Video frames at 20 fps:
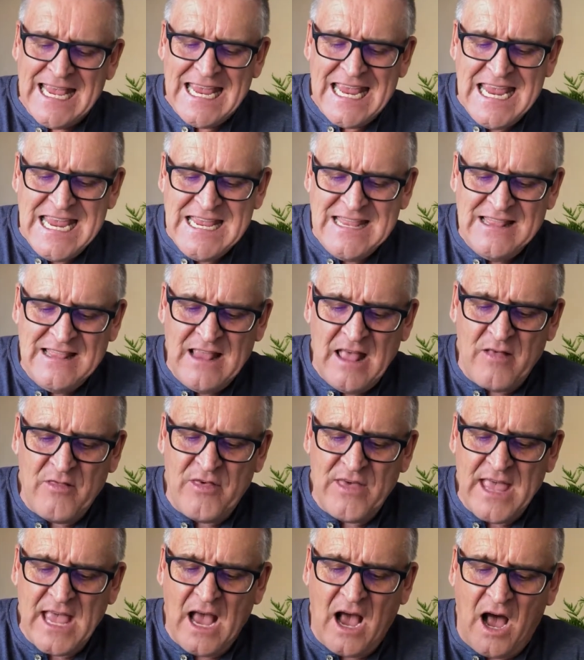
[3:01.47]
in
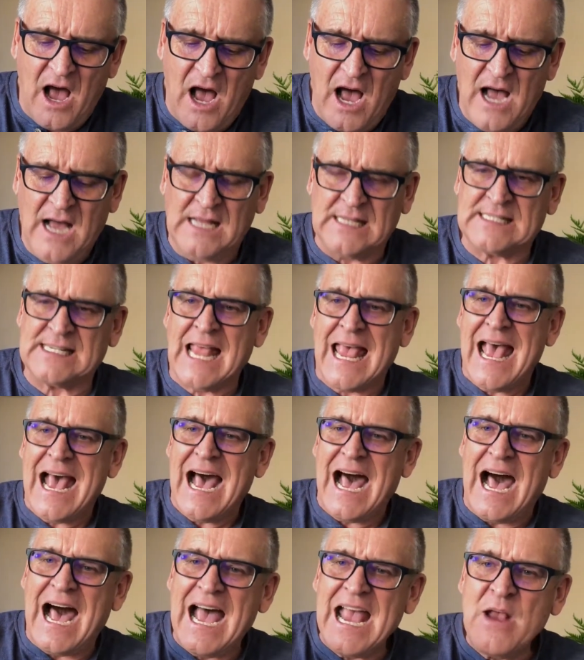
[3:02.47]
their hearts.
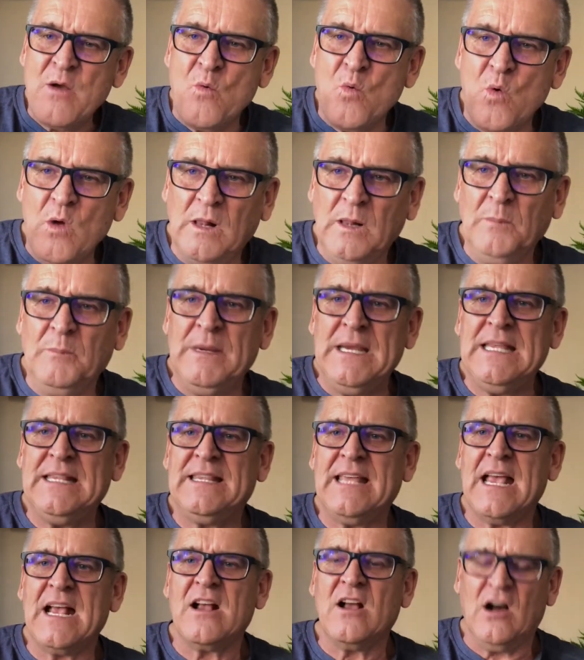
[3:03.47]
I will be
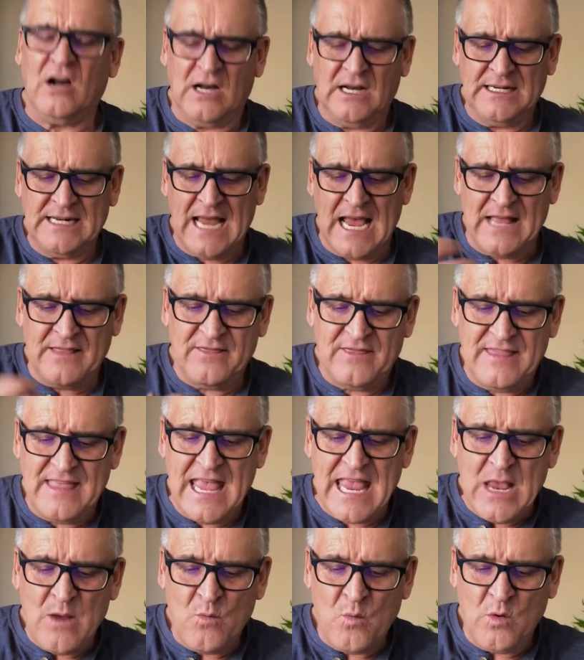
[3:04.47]
their God and
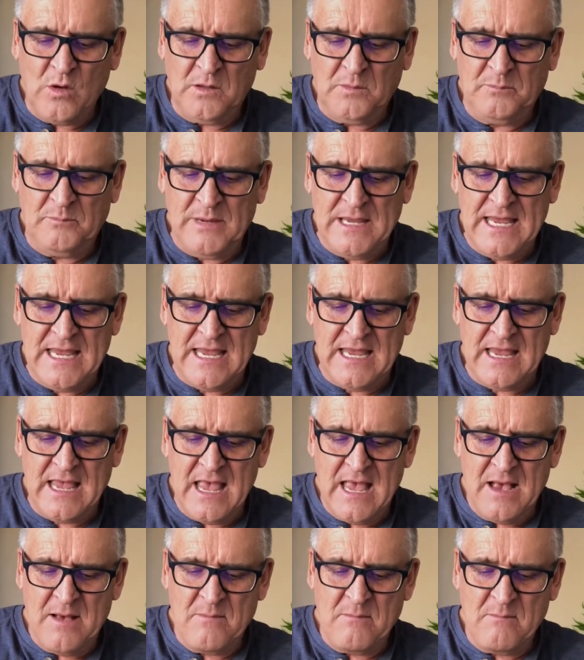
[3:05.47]
they will
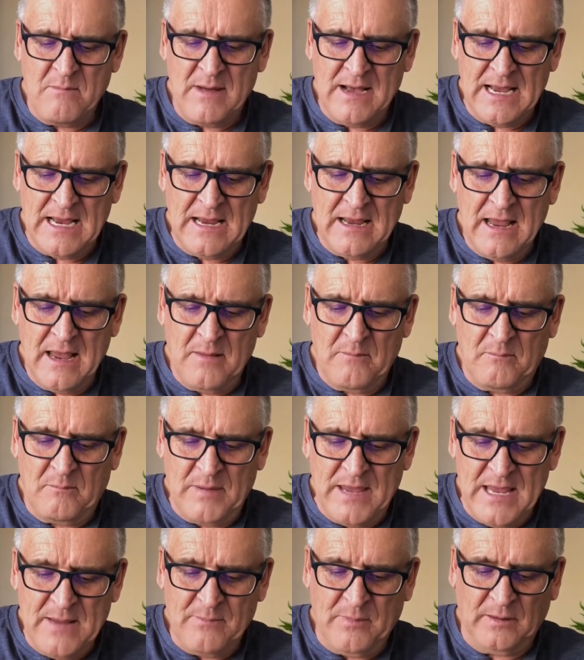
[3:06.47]
be my
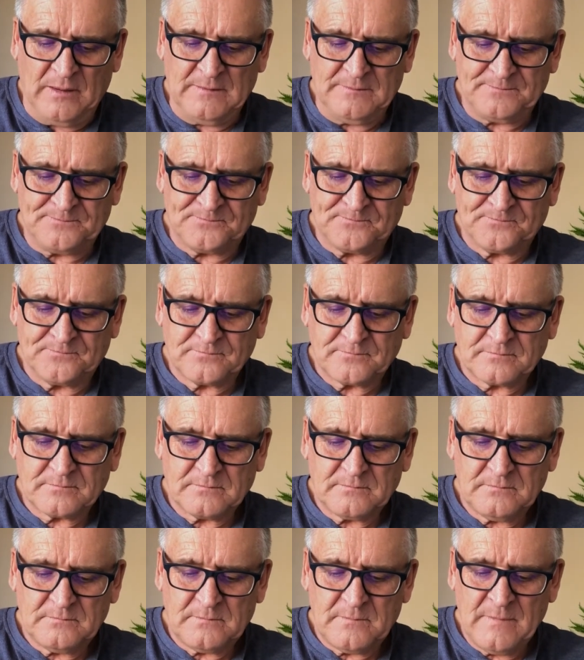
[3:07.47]
people.
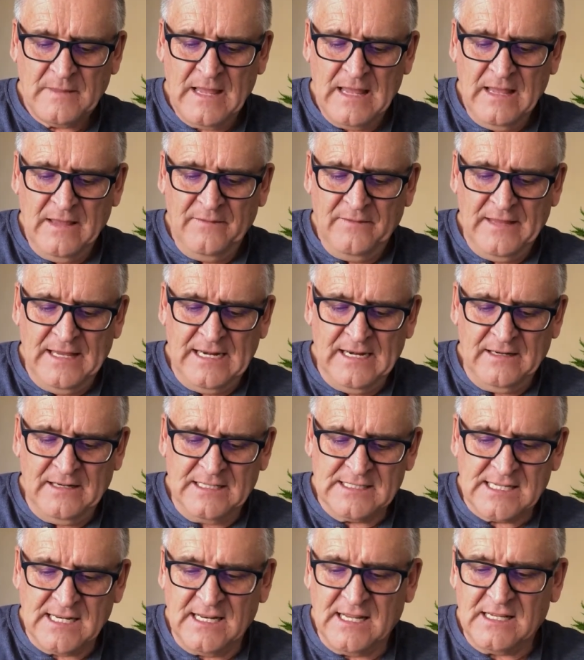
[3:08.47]
Then in
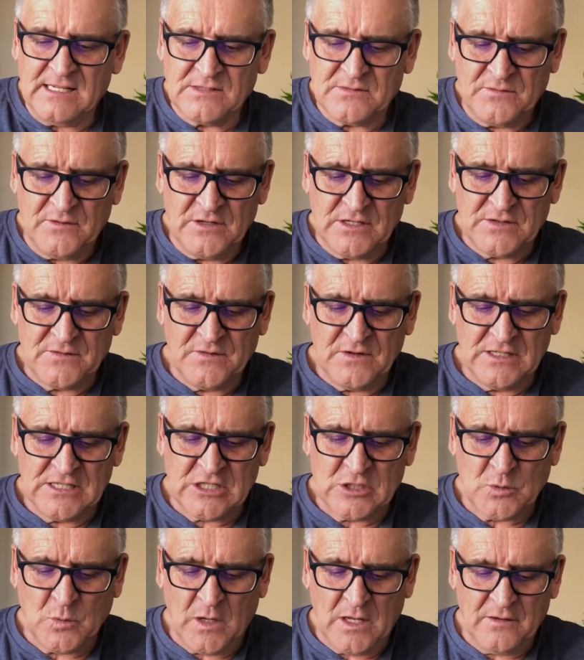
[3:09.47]
this last verse,
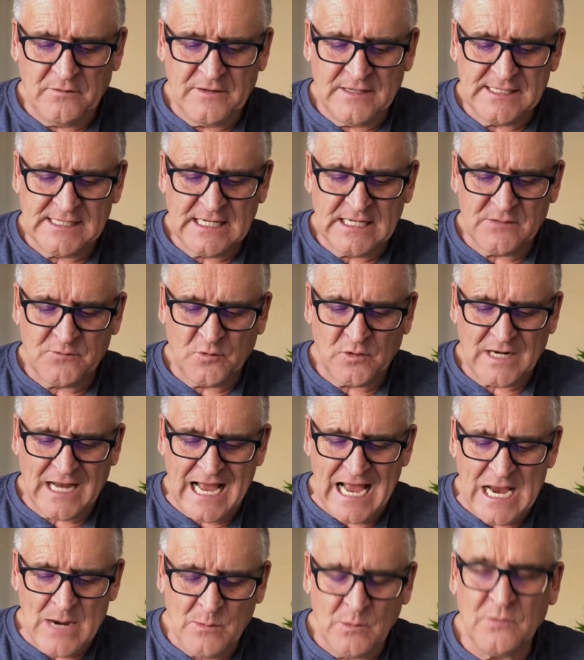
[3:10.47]
verse 12, he says, for
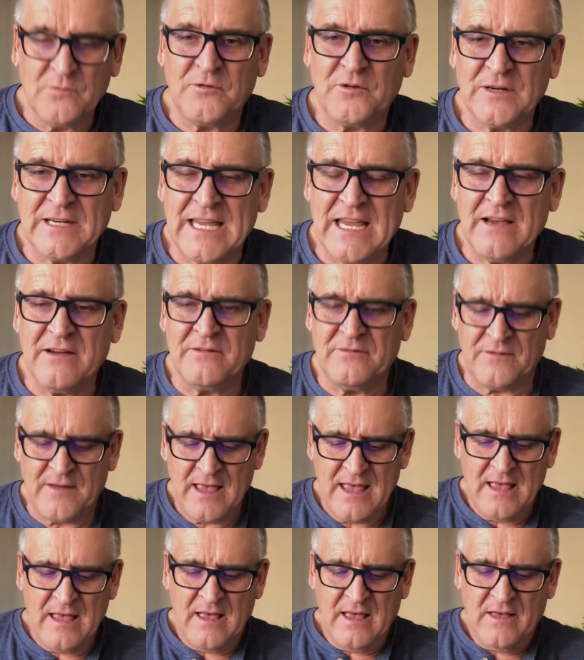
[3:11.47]
I will
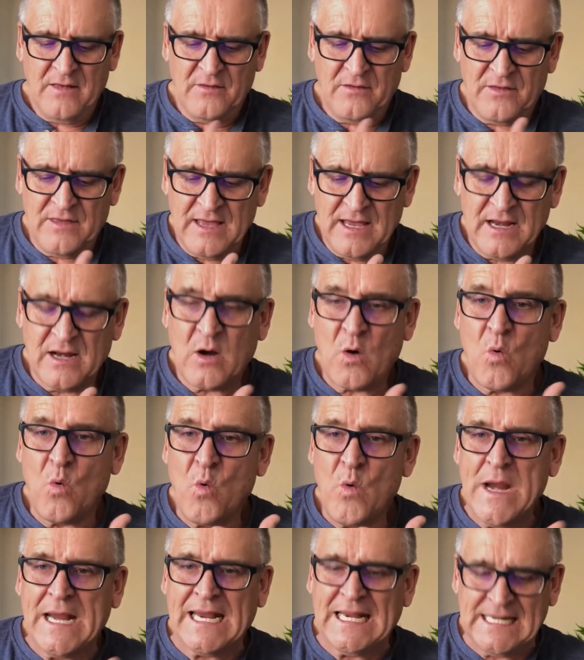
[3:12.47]
forgive their
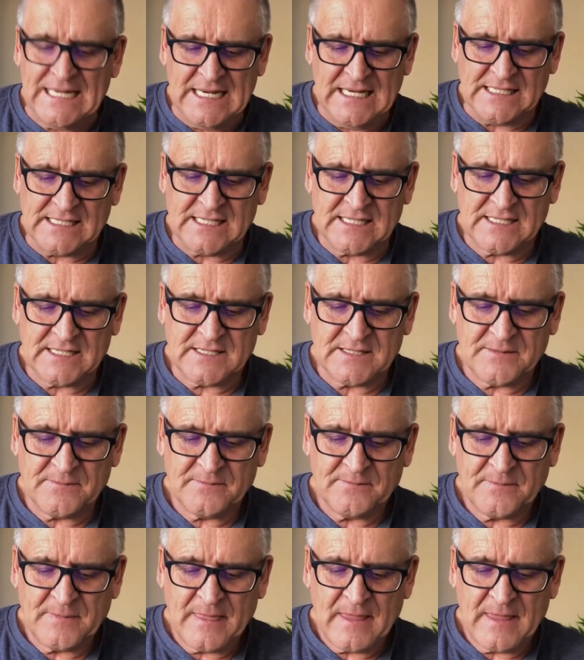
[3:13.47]
wickedness